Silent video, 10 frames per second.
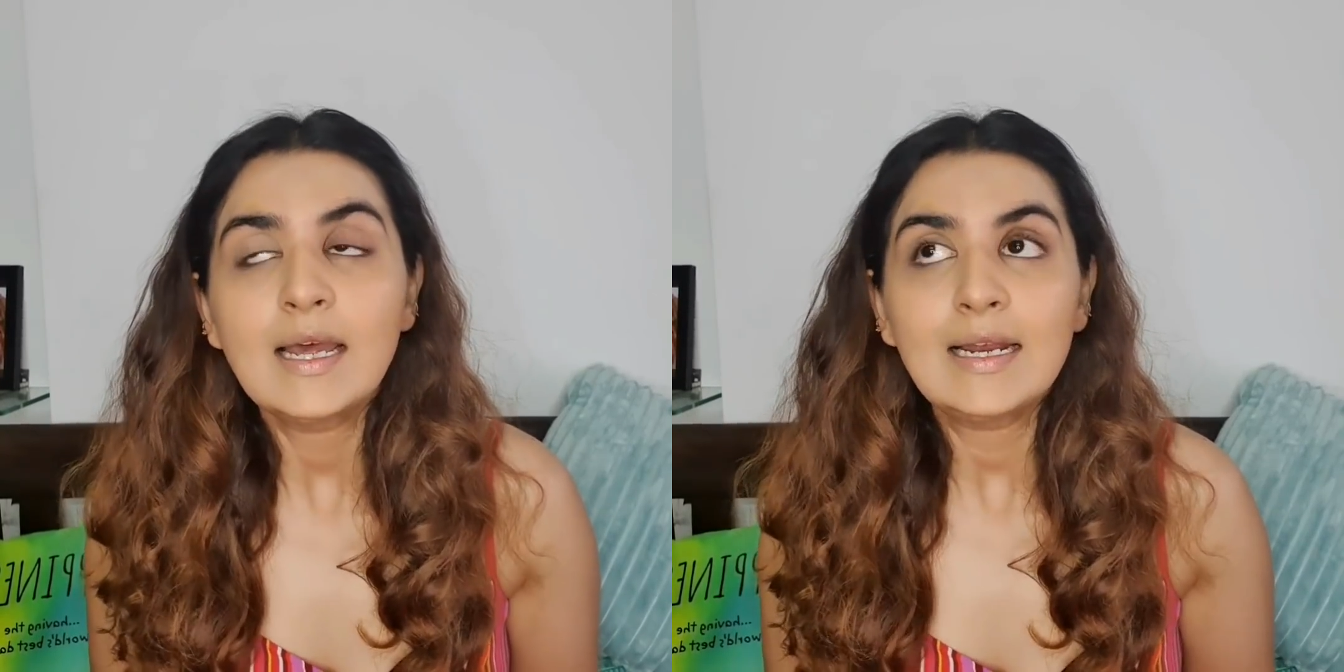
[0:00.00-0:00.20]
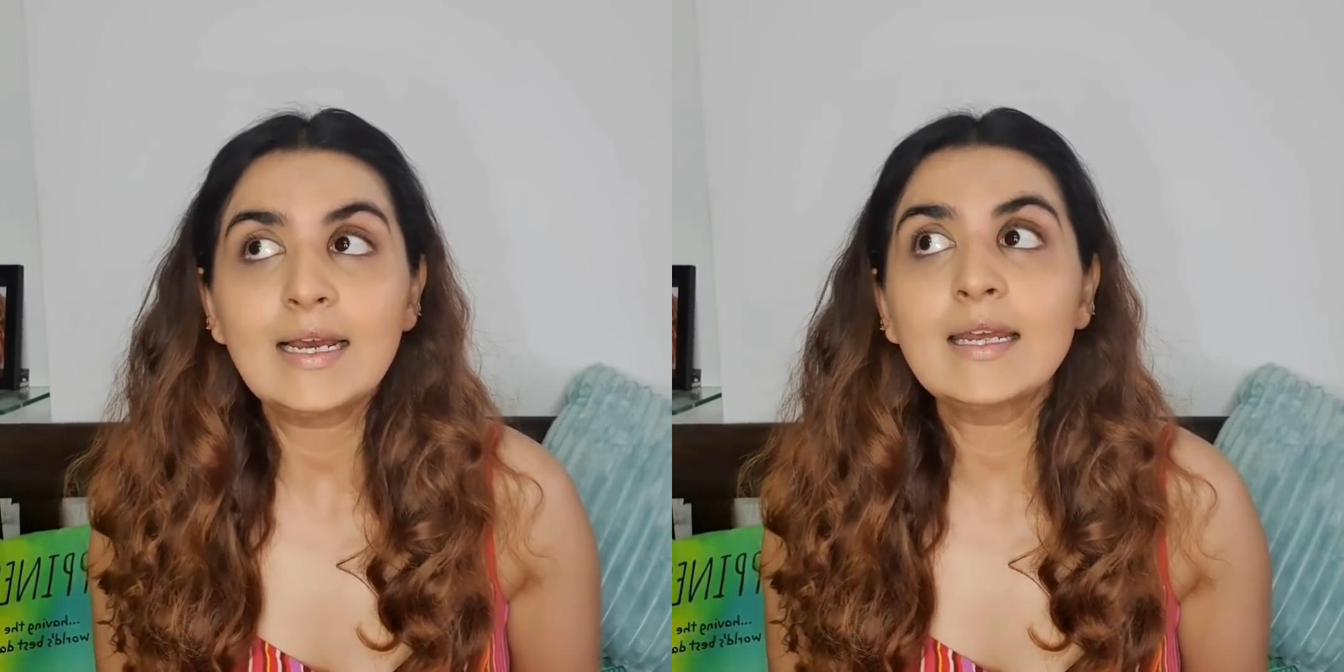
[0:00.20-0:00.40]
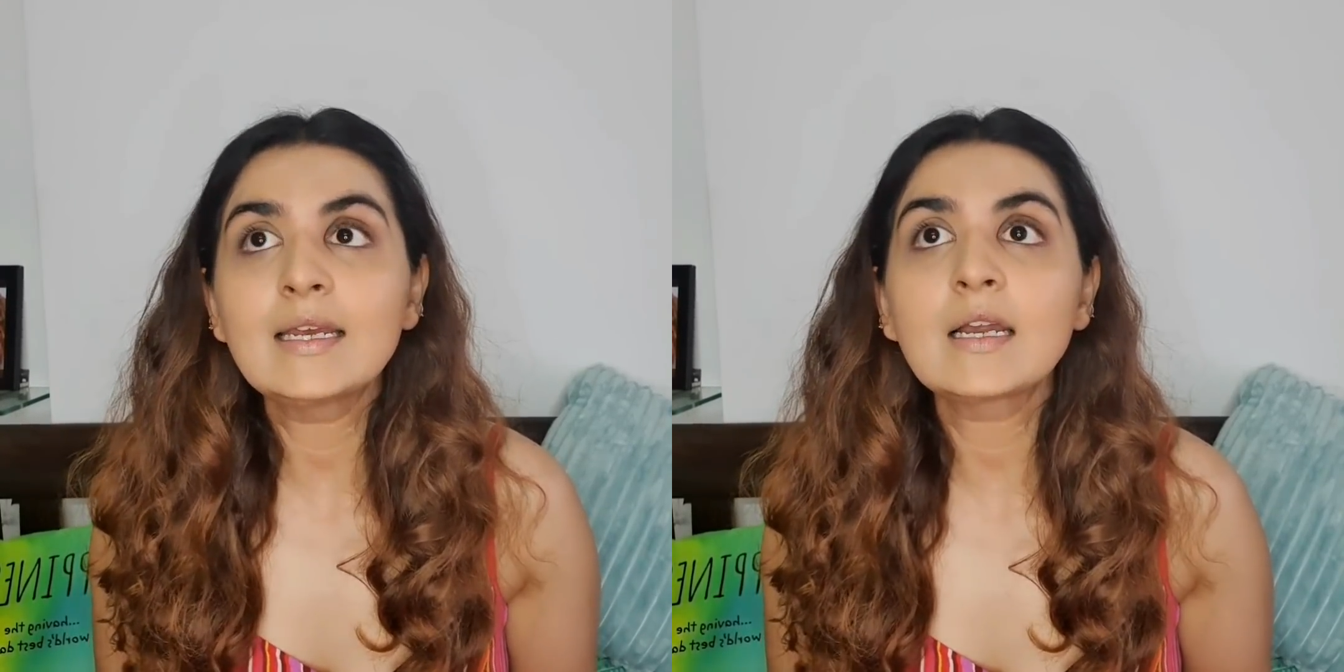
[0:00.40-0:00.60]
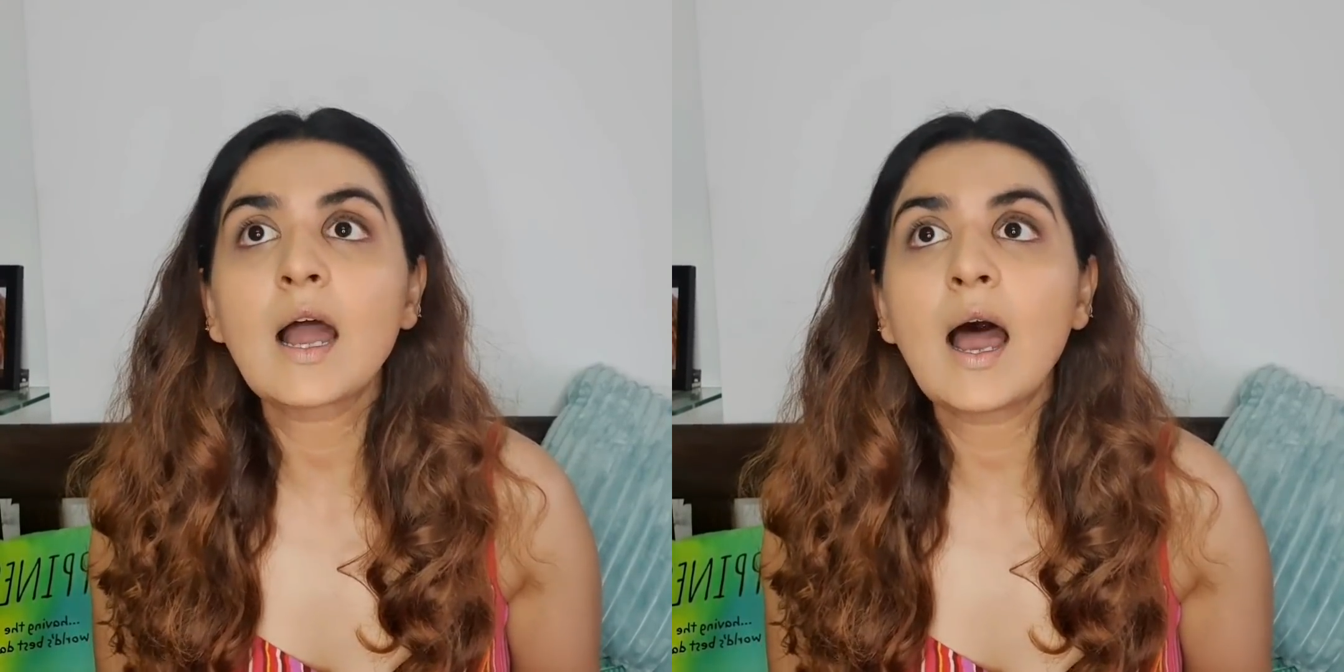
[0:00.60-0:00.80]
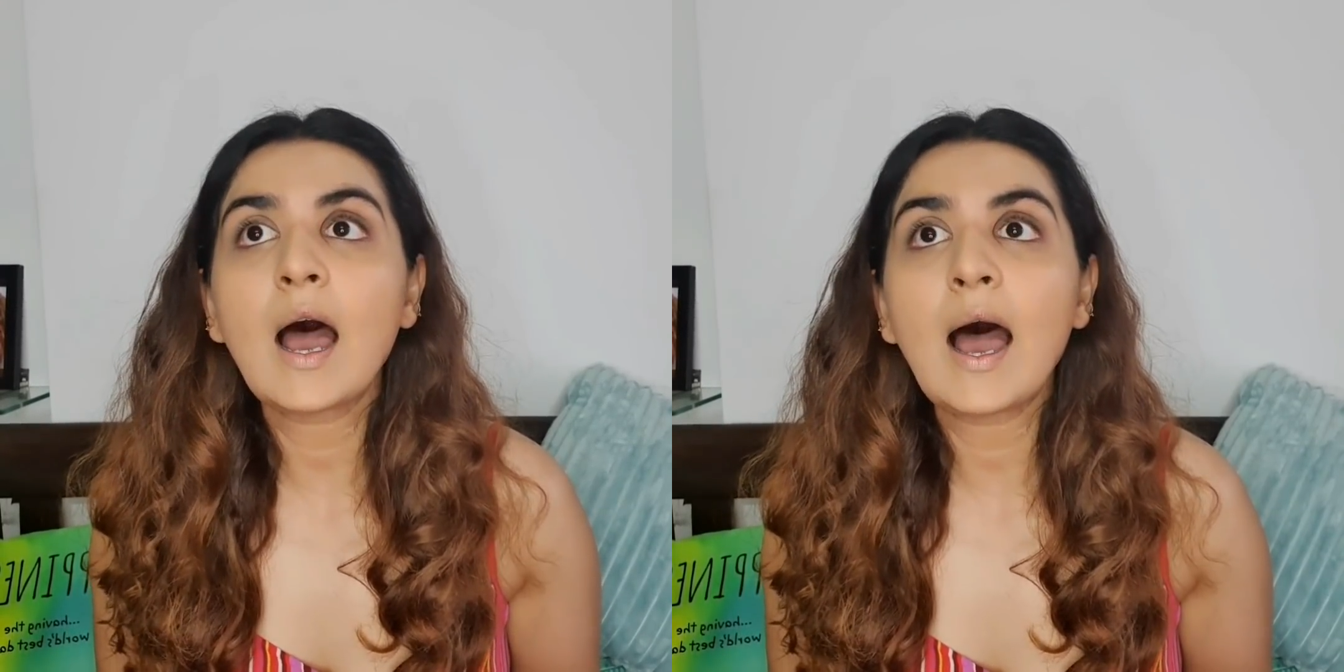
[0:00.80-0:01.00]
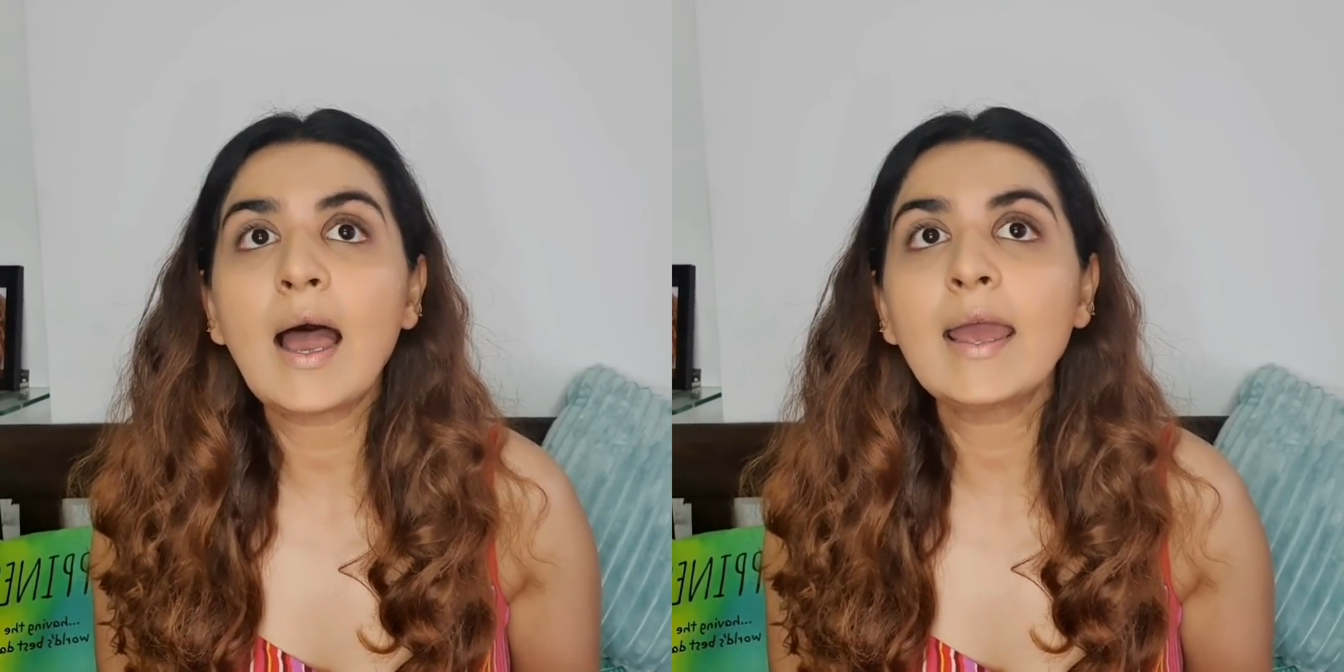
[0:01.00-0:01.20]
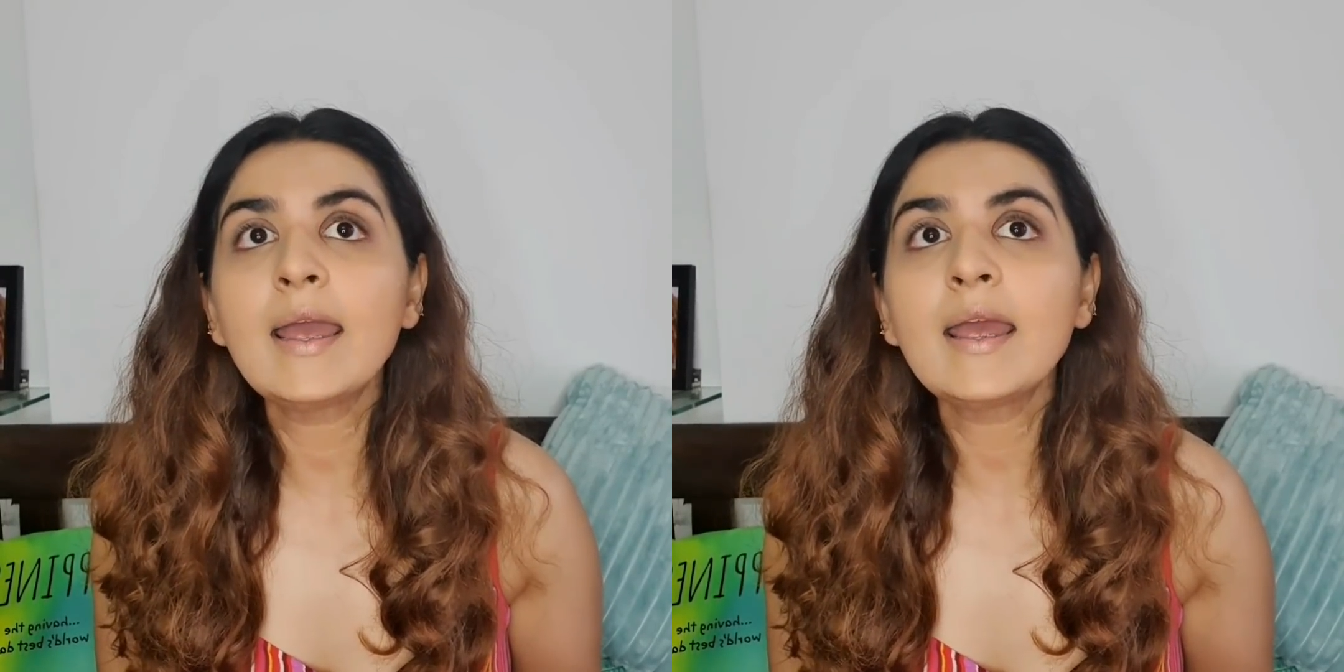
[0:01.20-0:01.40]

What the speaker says: Like, I